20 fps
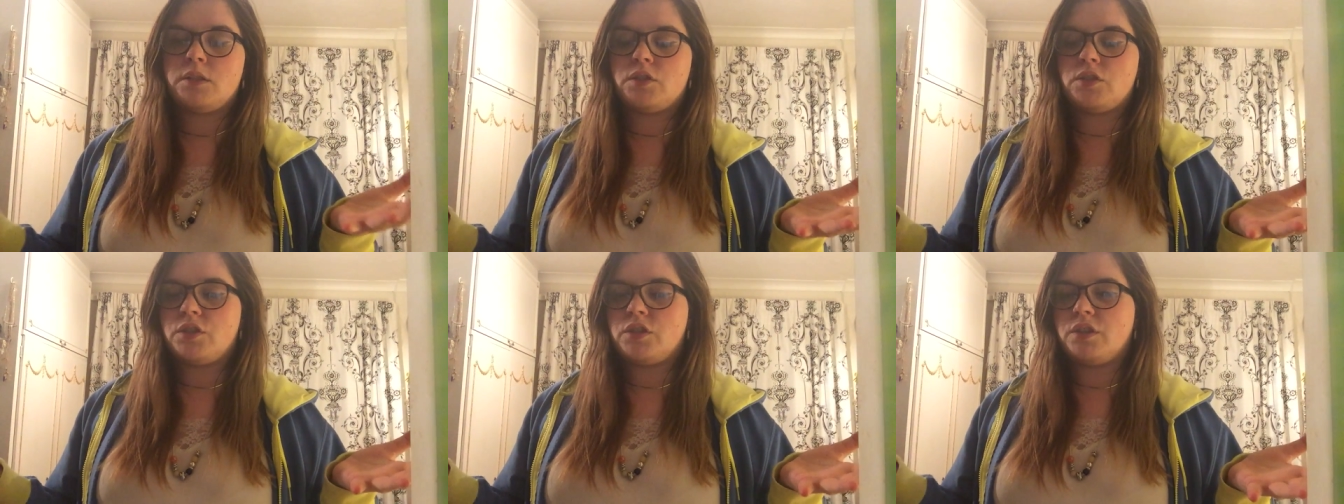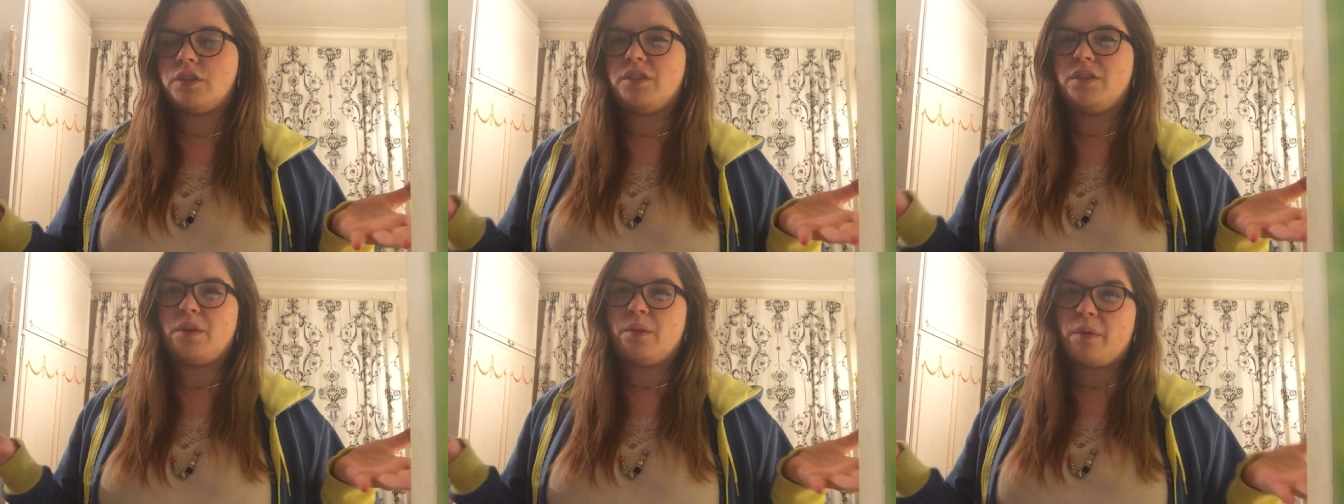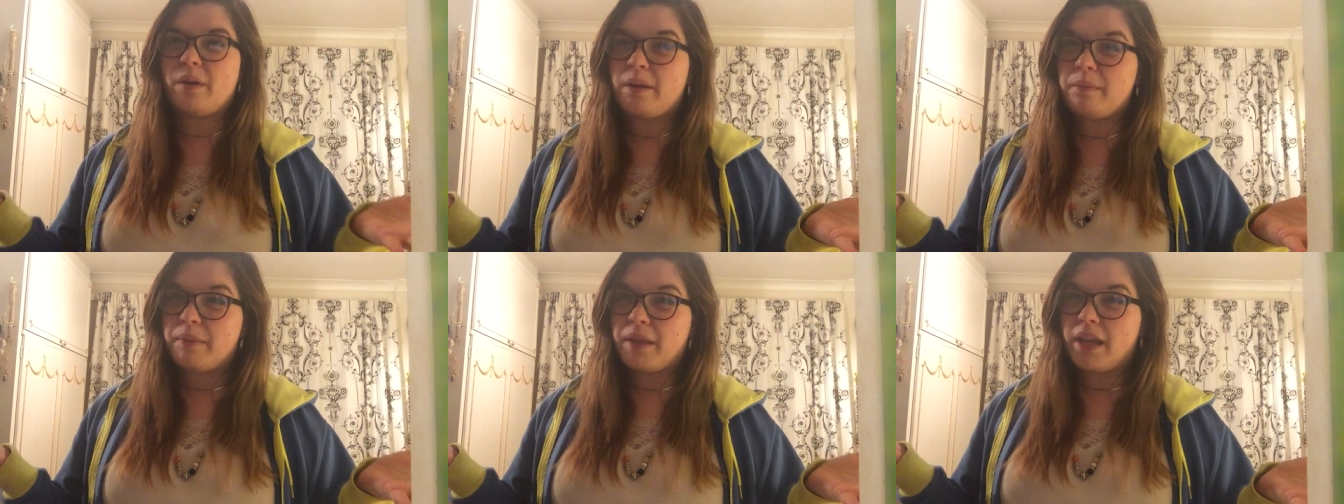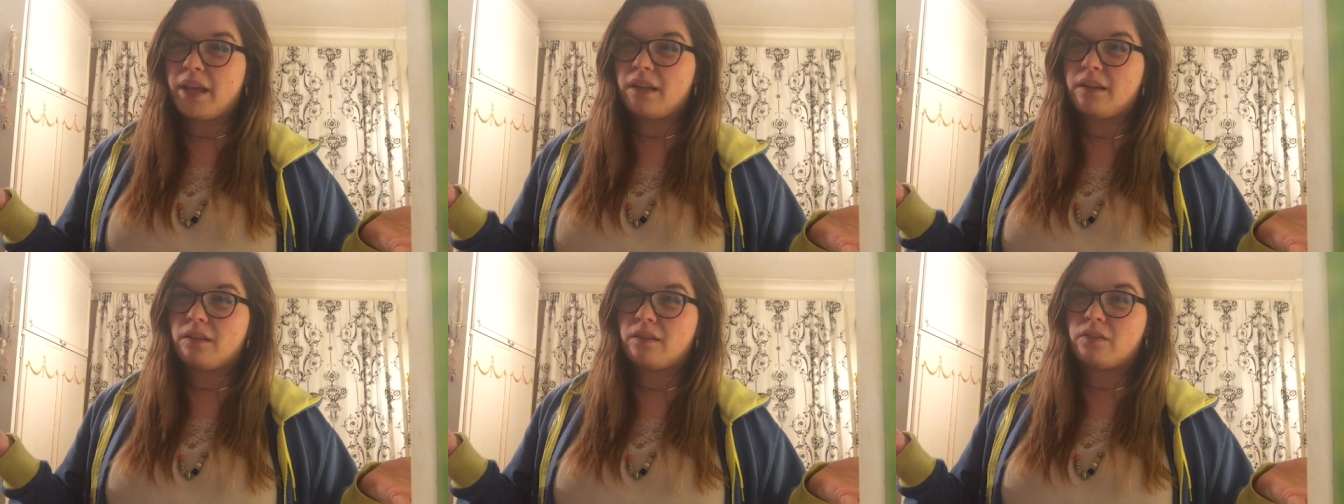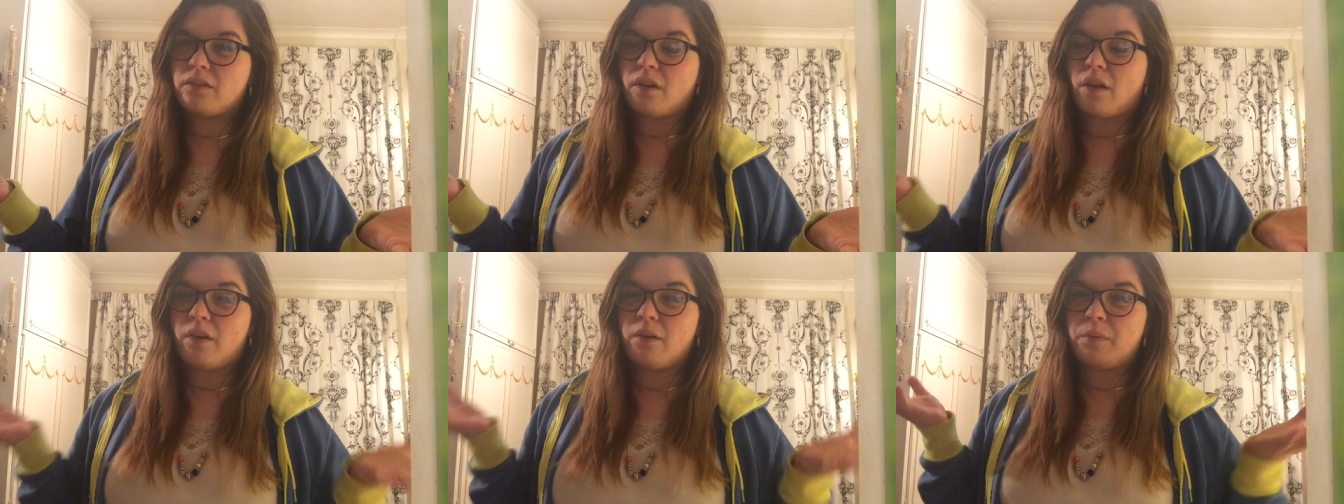do you know what I mean?
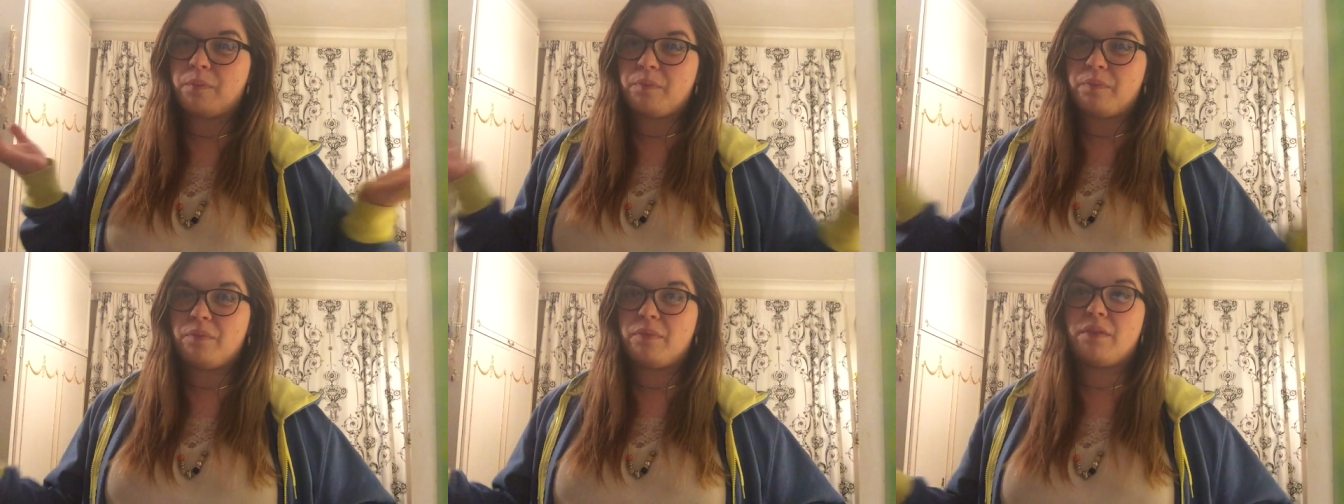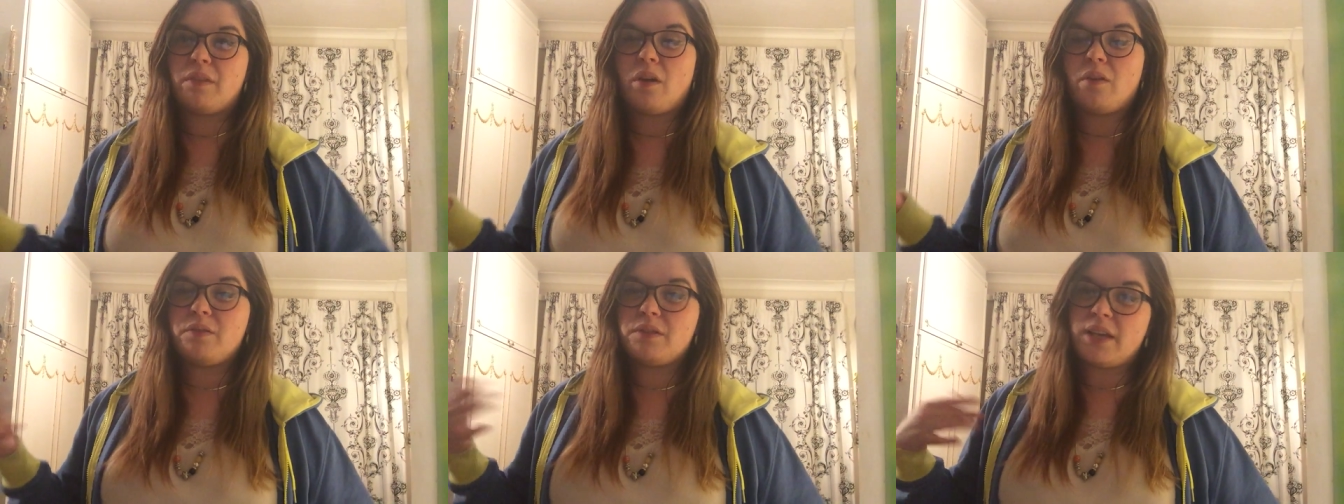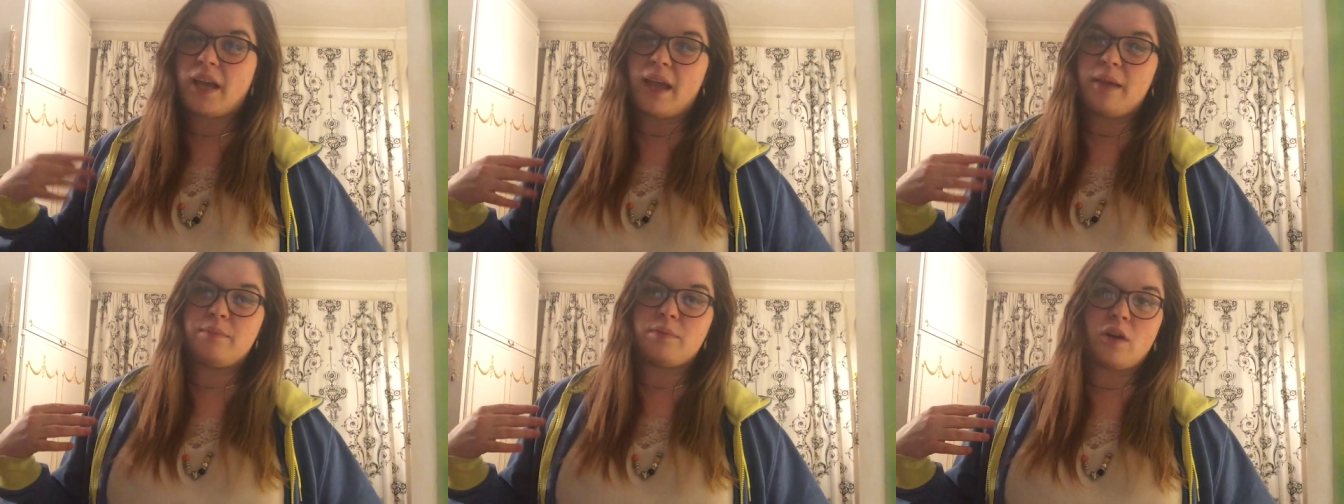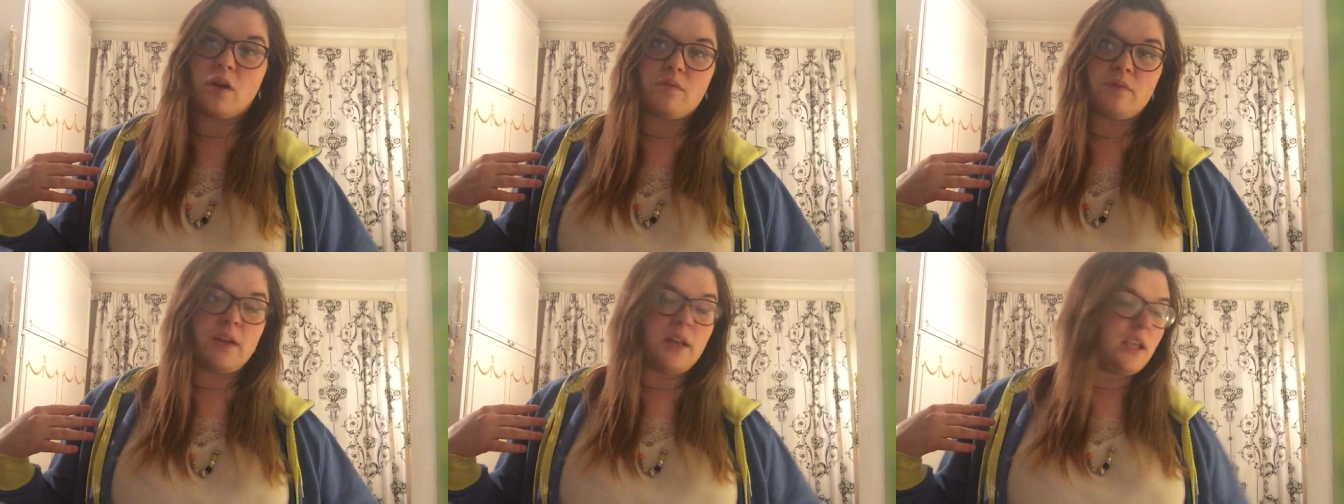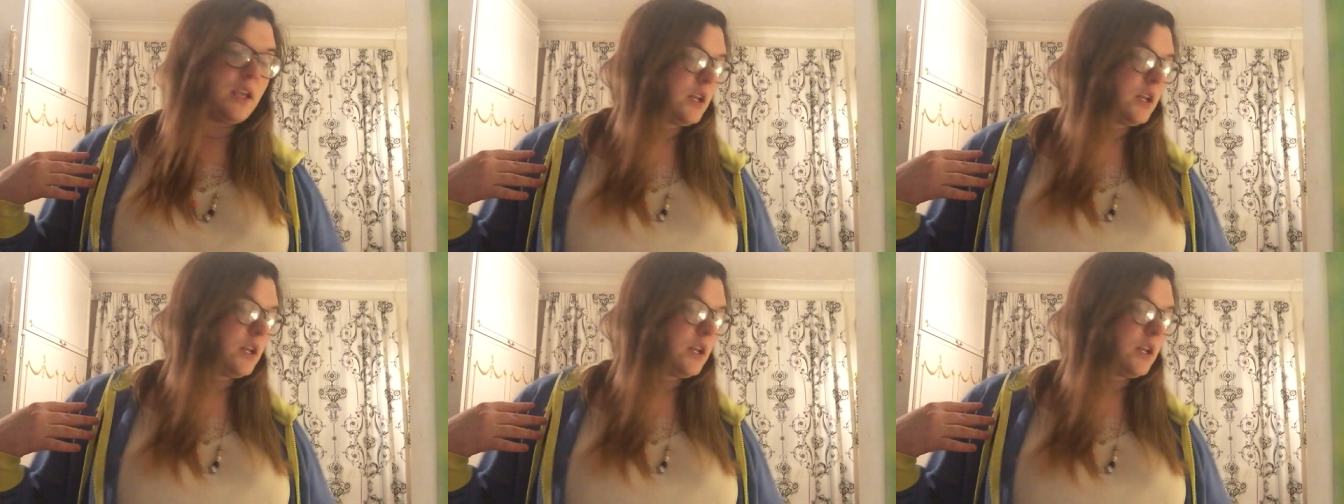So those games aren't really